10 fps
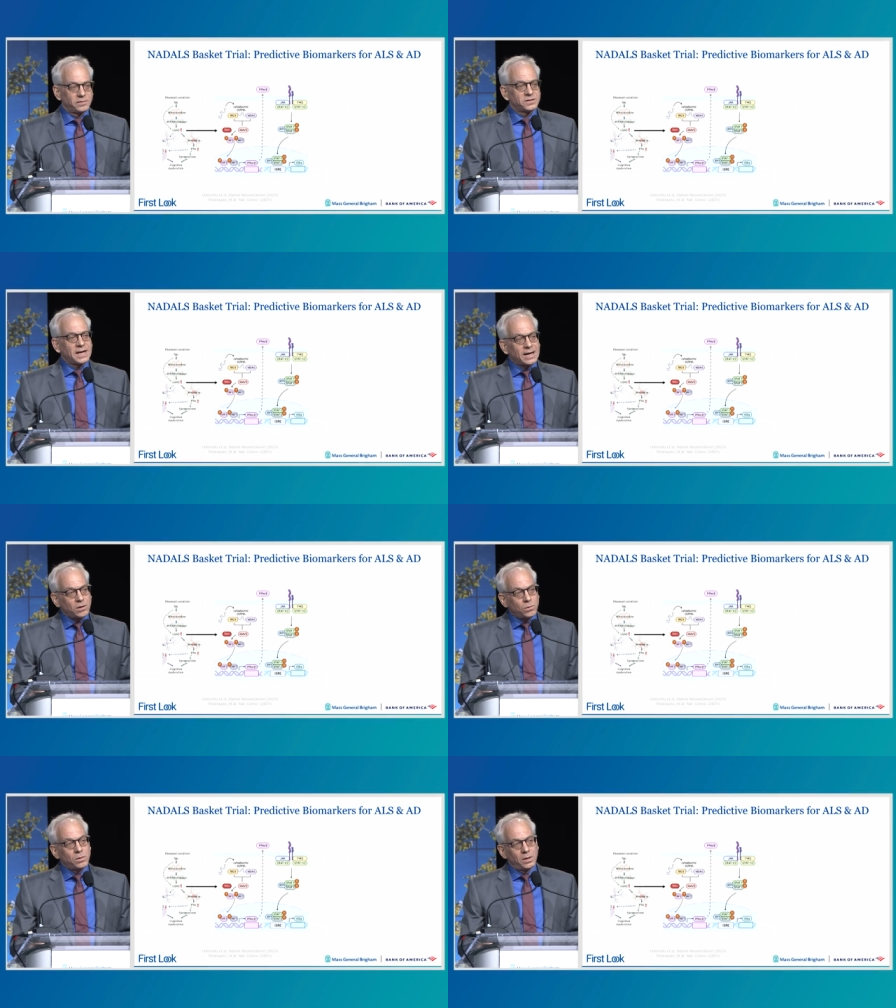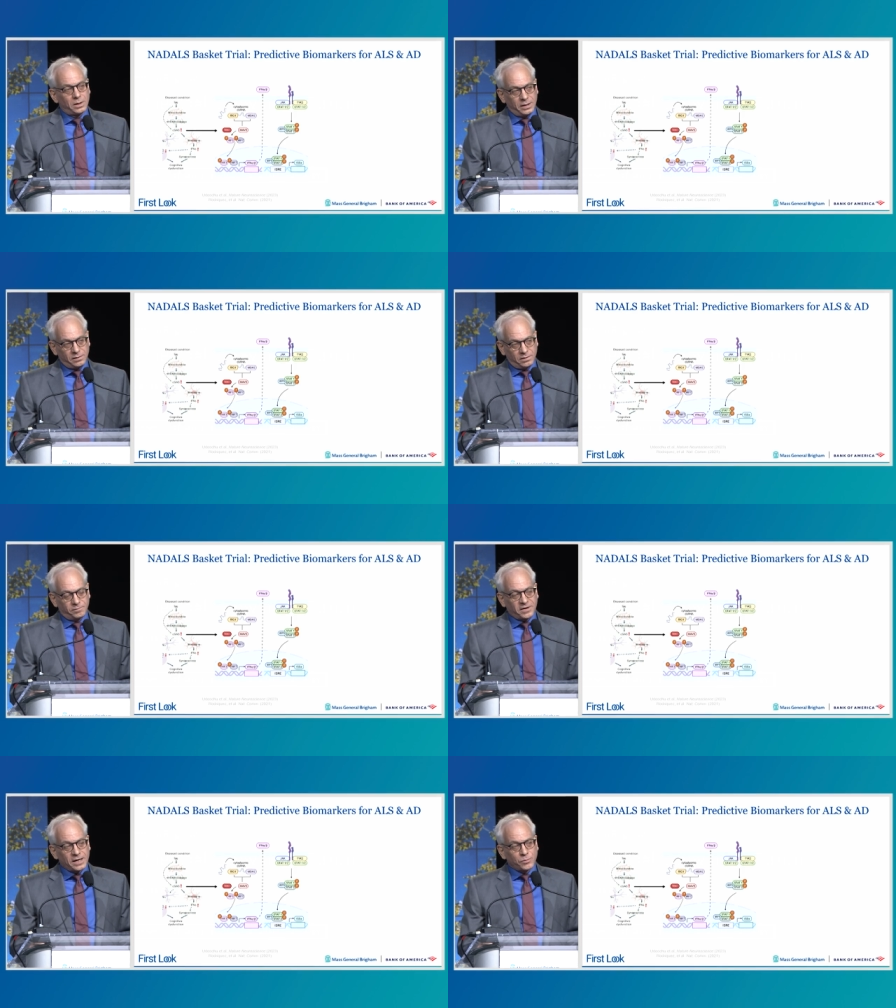Tau
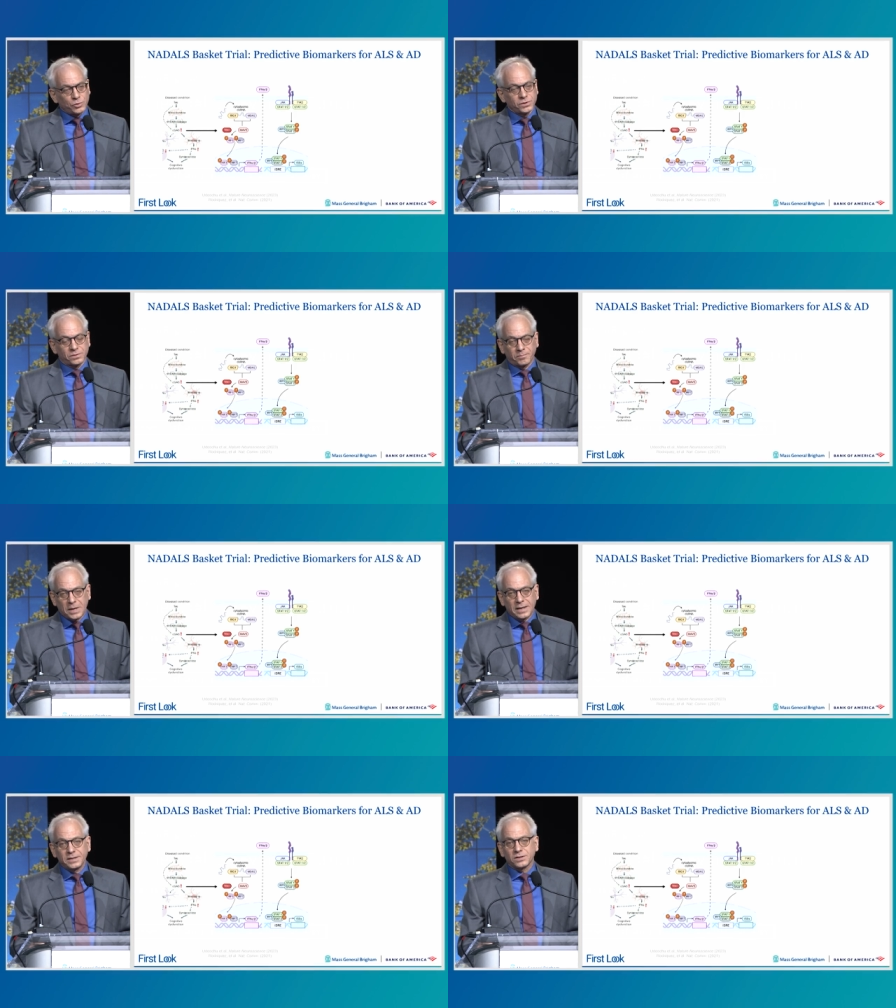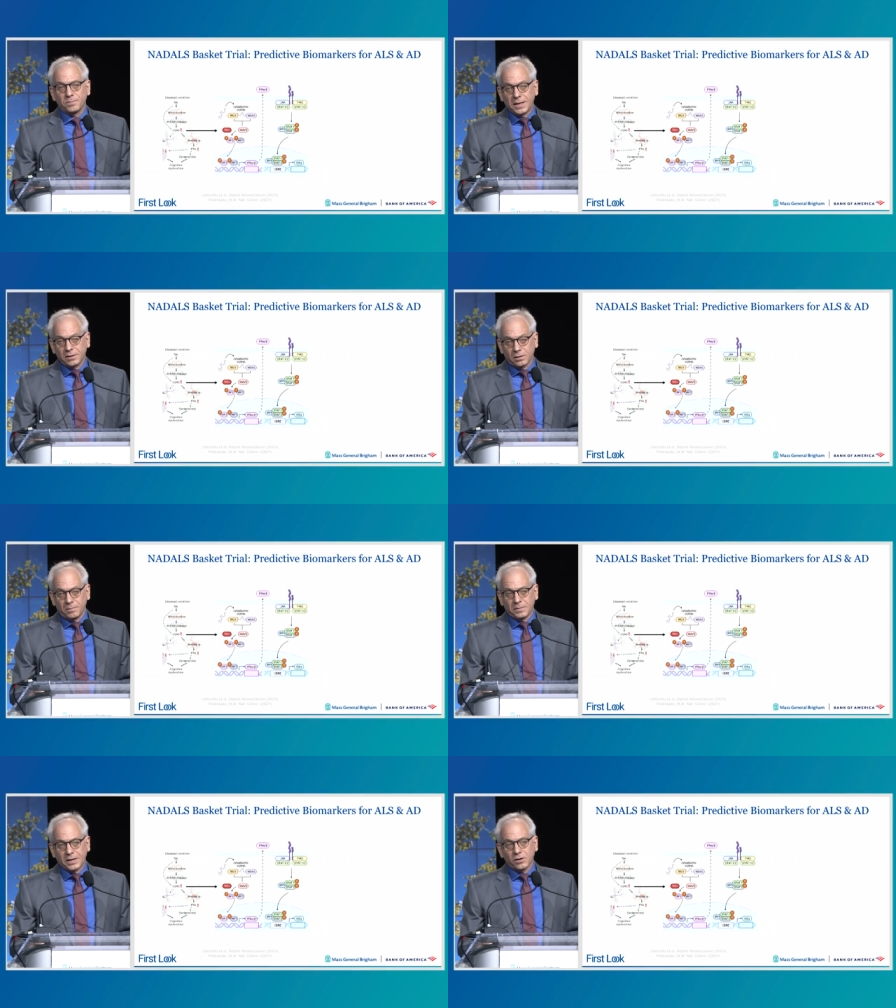fibrils bind to
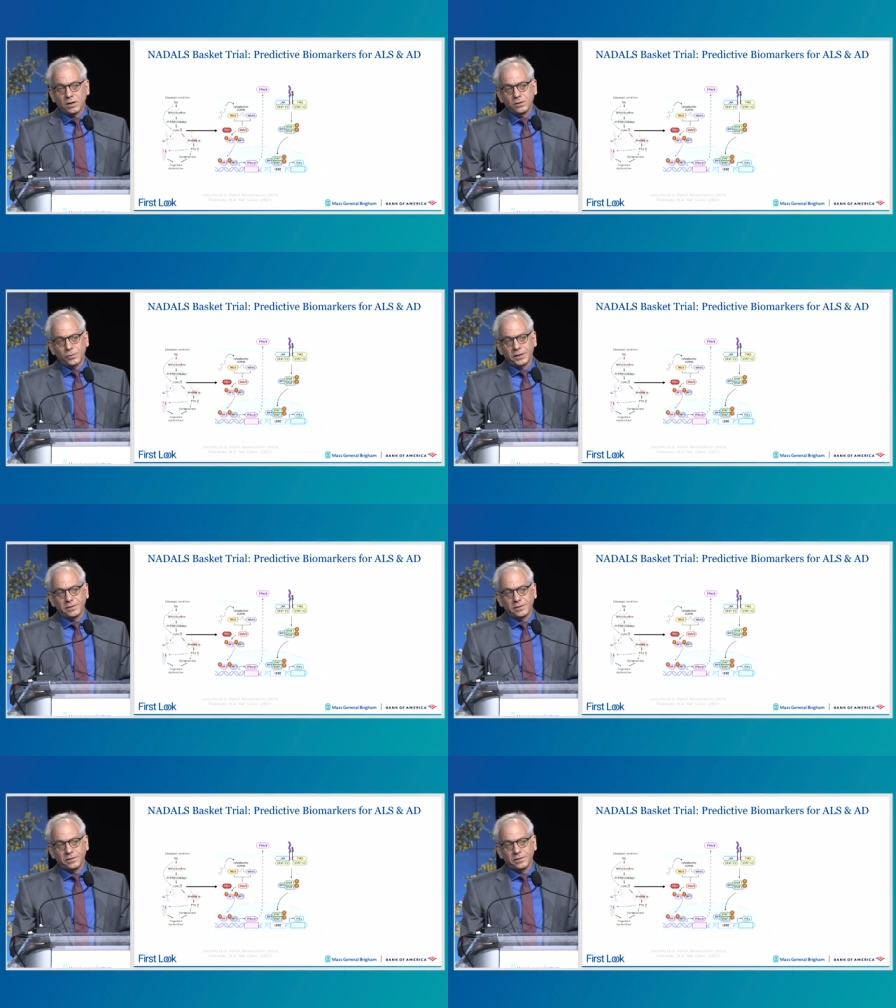mitochondria